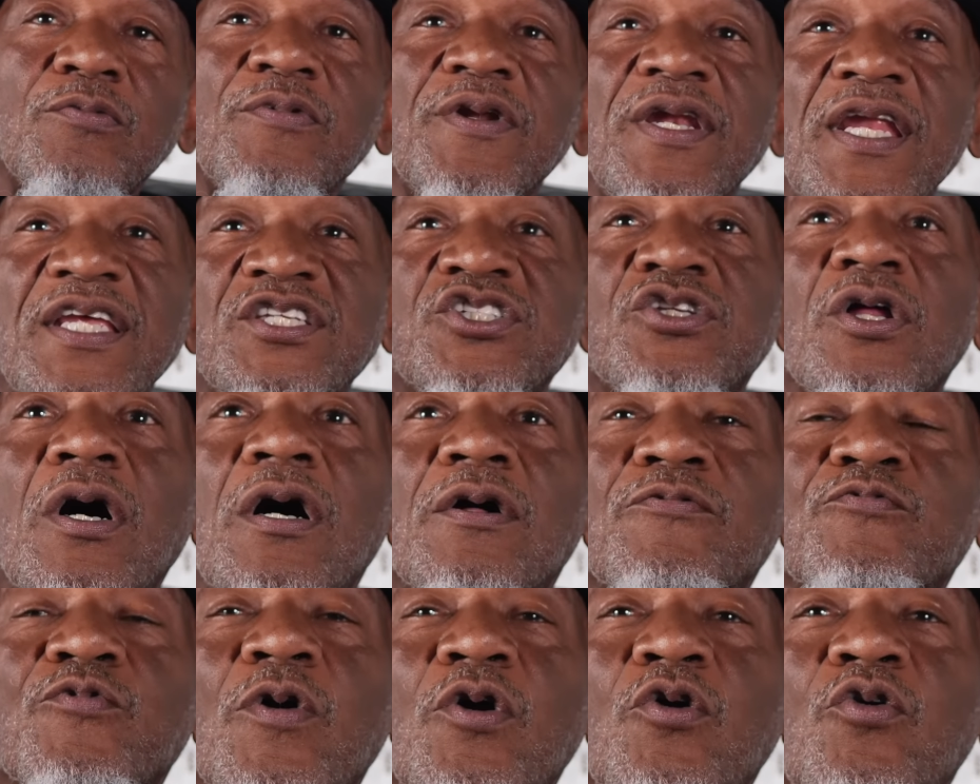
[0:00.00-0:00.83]
When they
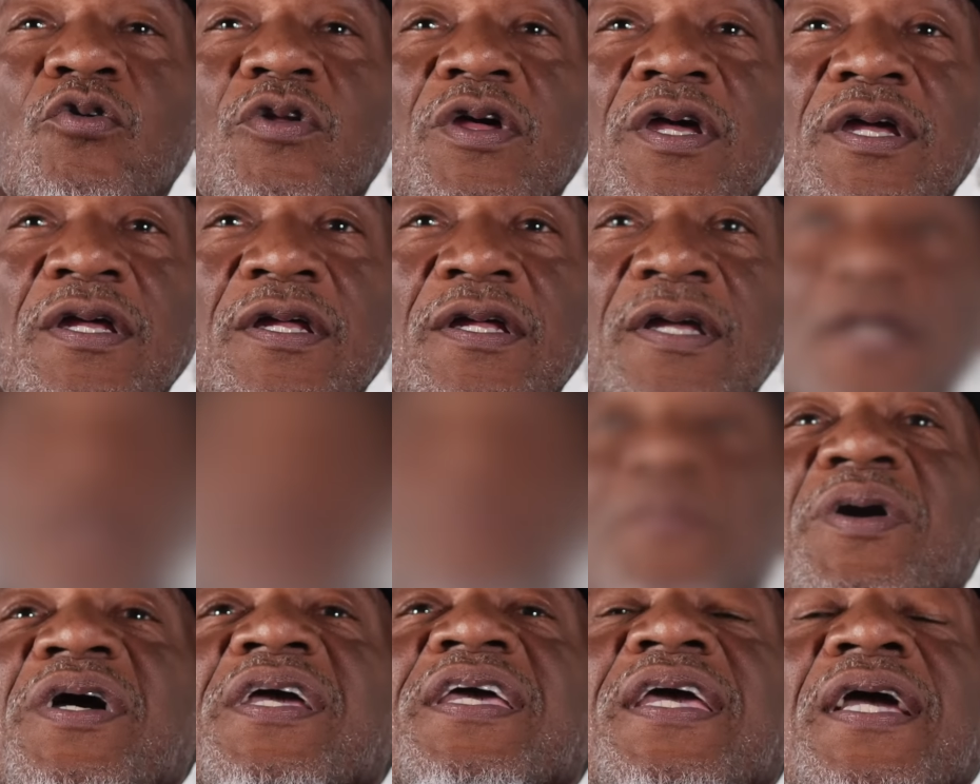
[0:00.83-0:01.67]
start rolling,
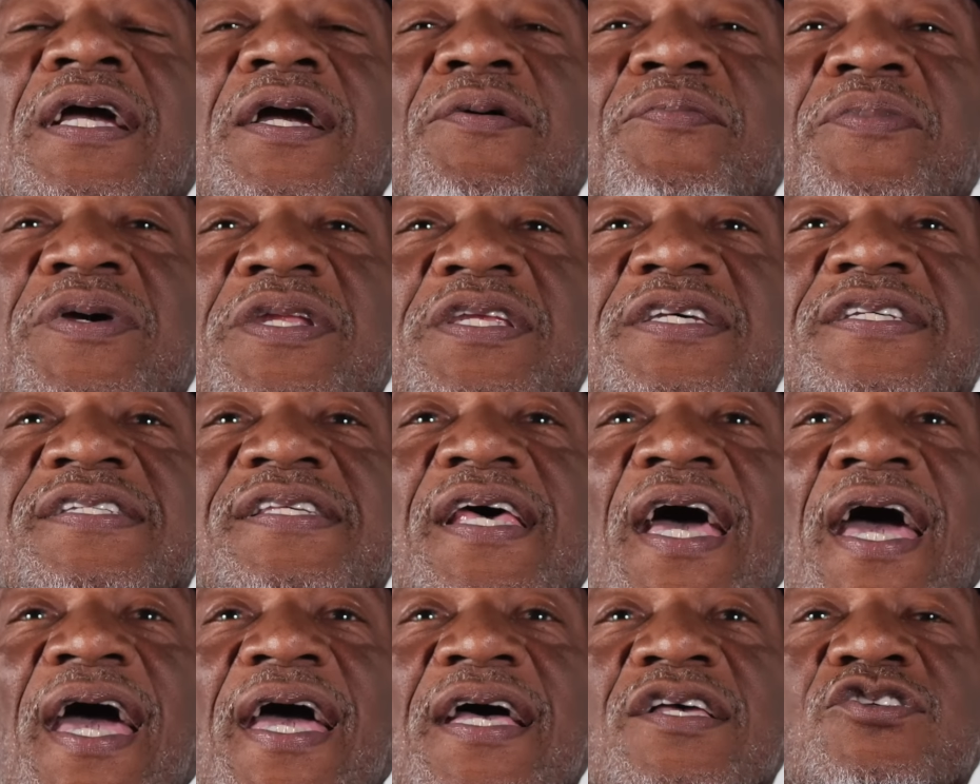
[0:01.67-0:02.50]
I'm going to kick him in his
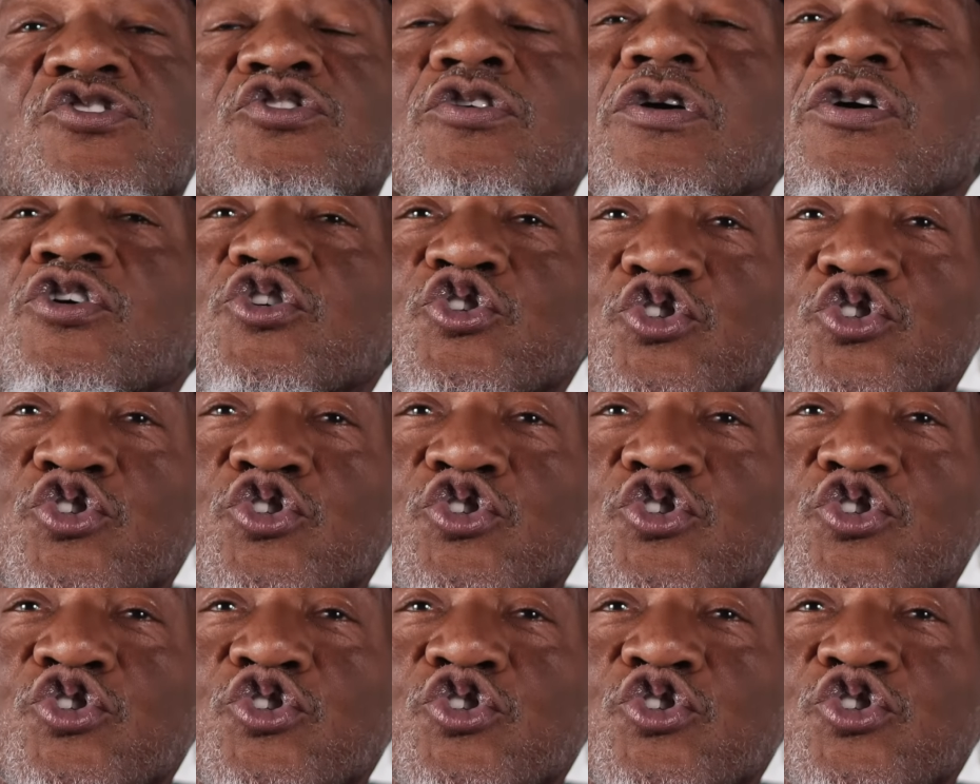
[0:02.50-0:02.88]
ass